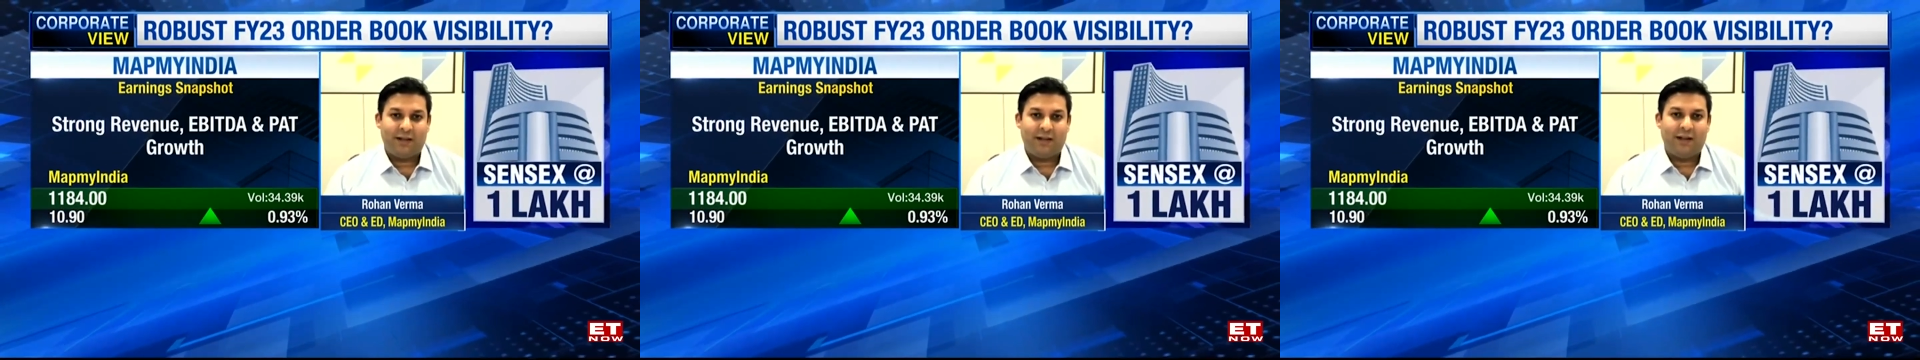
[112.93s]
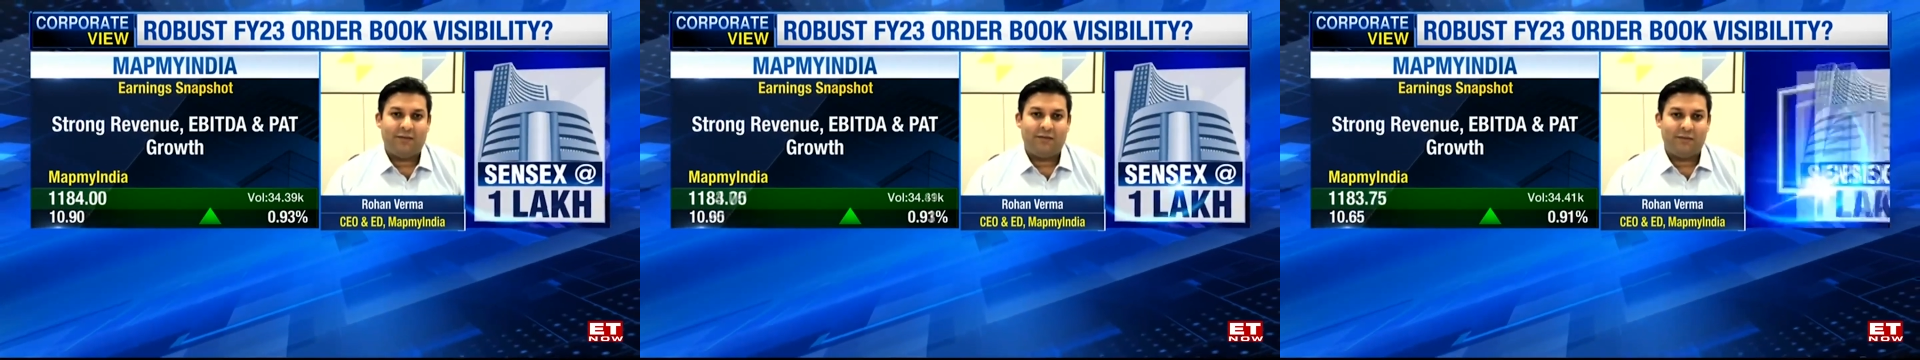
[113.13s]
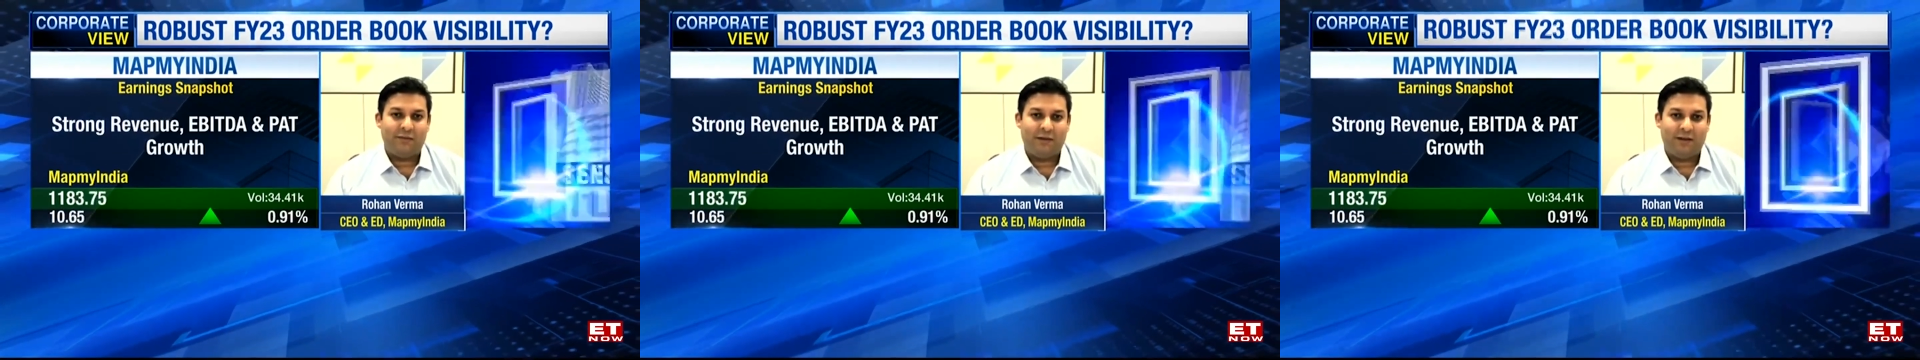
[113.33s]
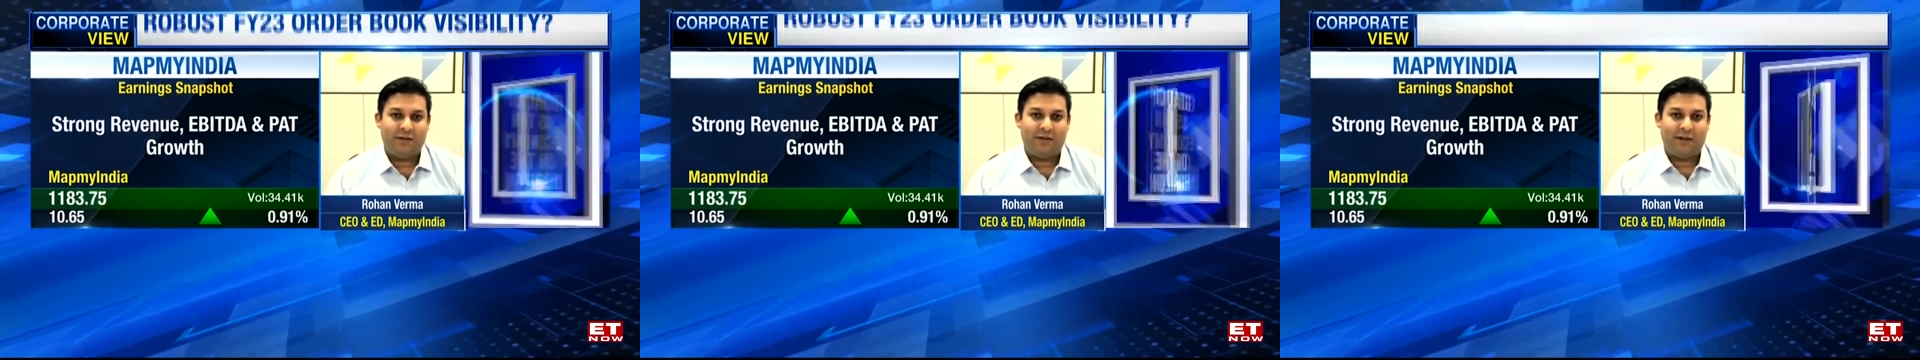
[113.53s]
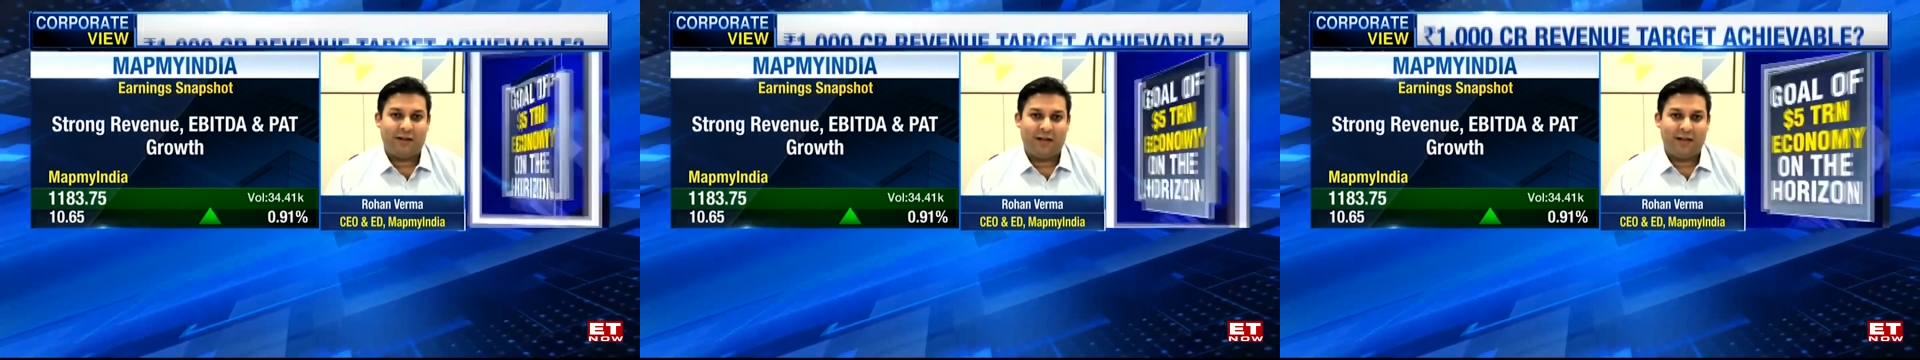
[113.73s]
think everybody
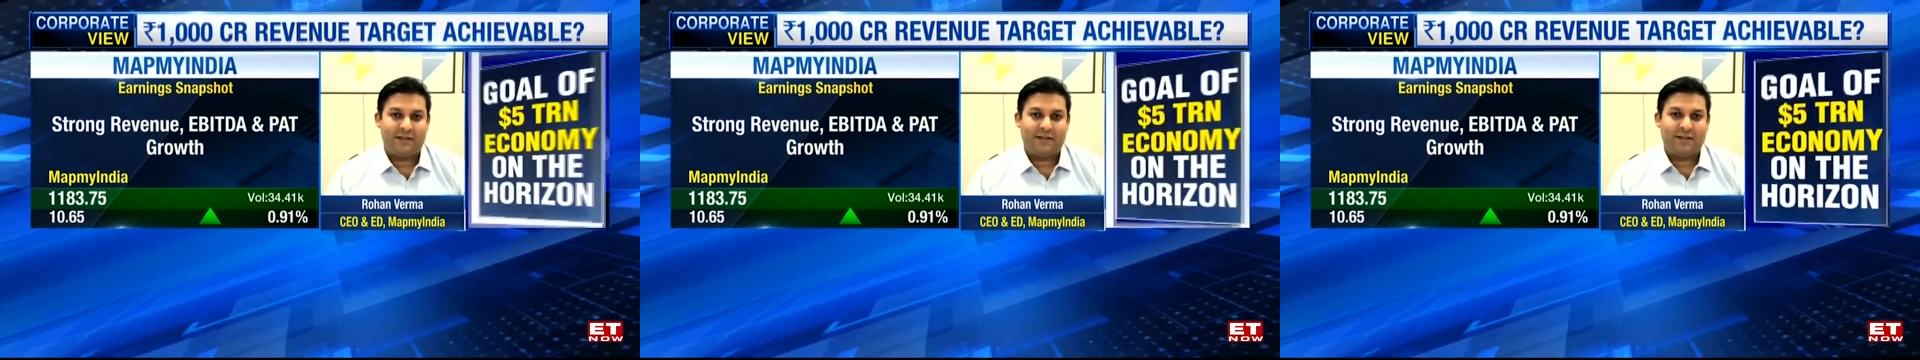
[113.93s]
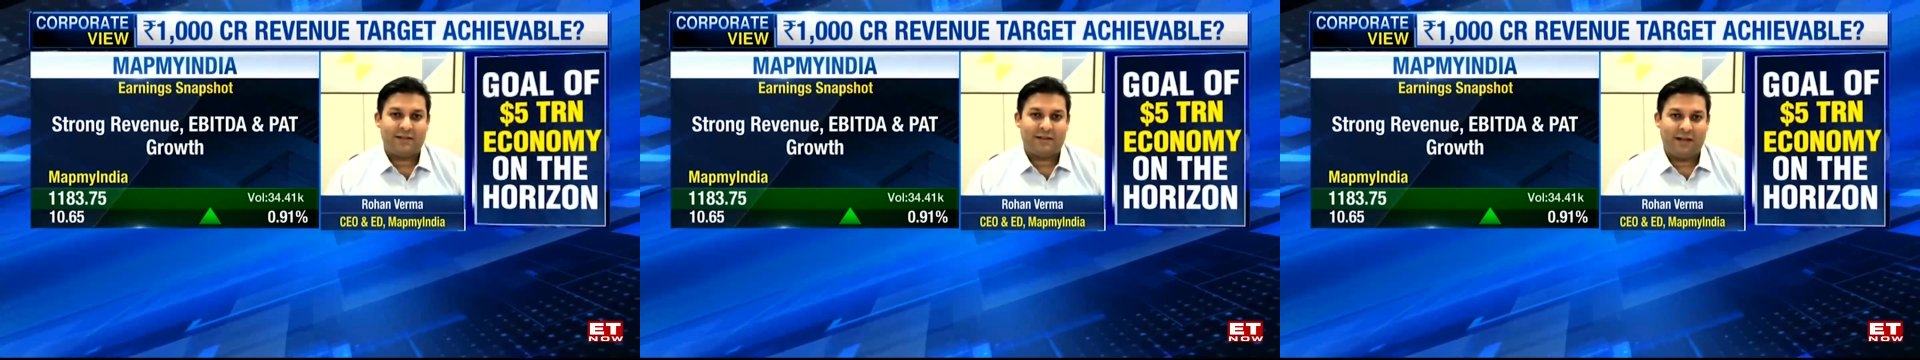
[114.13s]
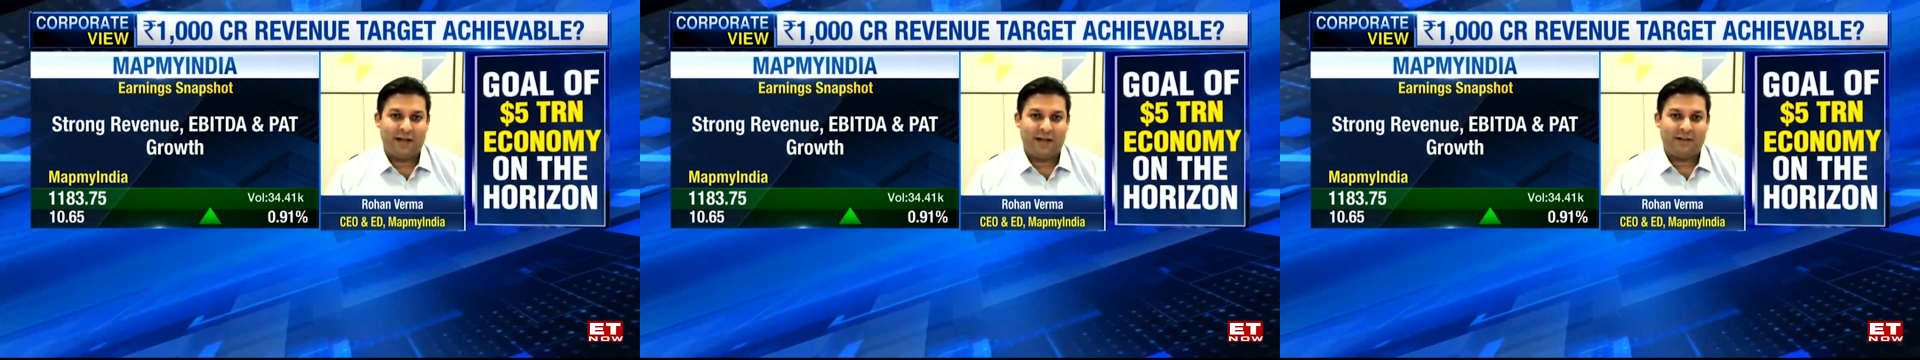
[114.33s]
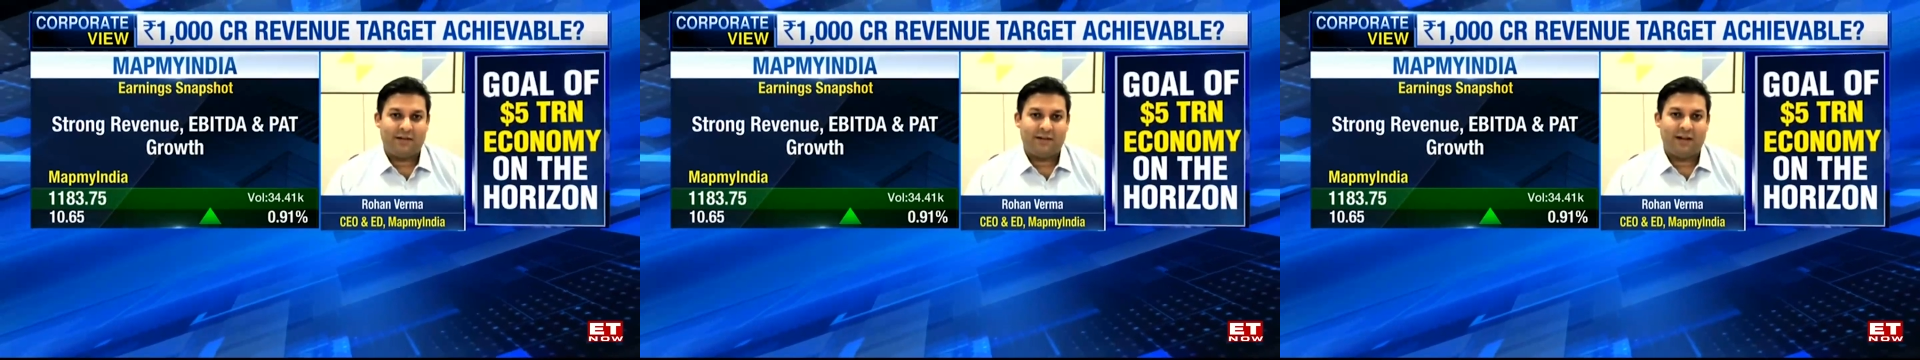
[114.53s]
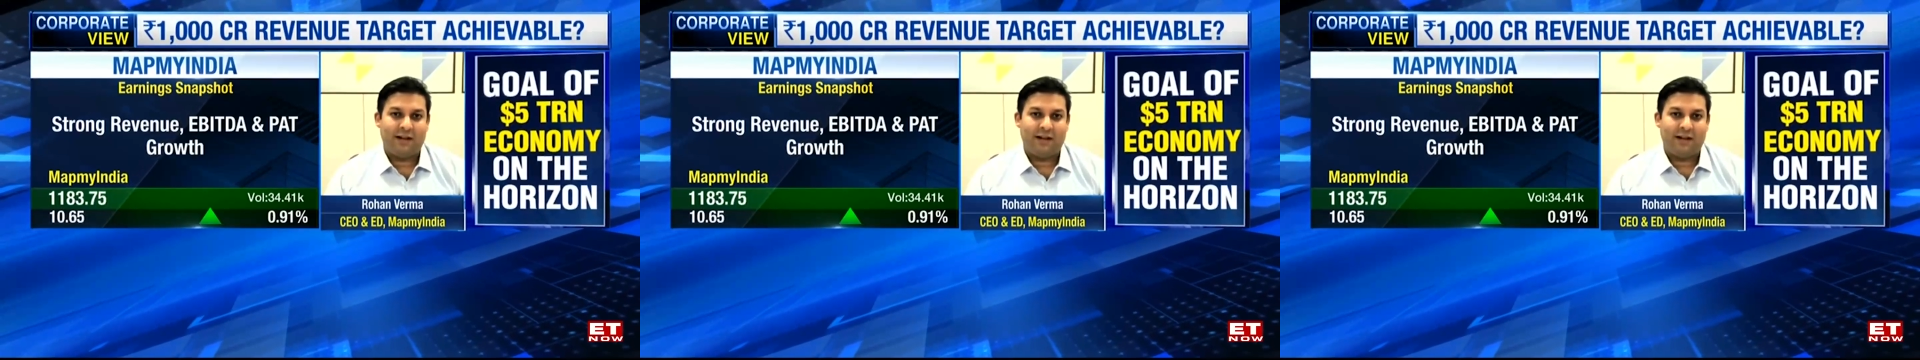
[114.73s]
realizes that.